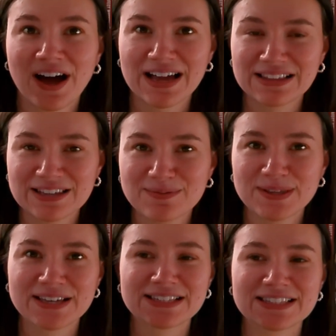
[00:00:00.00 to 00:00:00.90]
highly
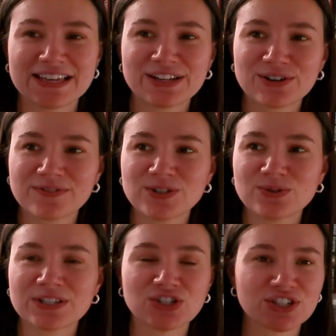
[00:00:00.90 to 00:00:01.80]
because the
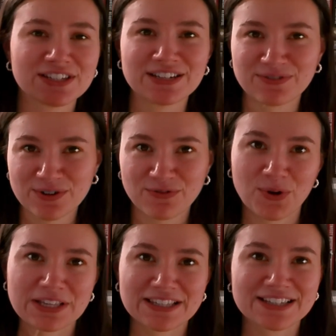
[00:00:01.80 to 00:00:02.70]
interviews and just the different
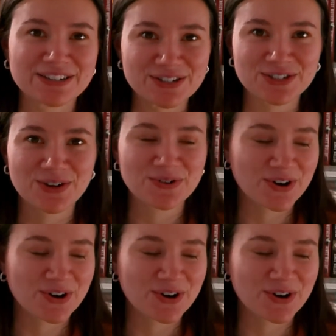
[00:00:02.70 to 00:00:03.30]
voices are so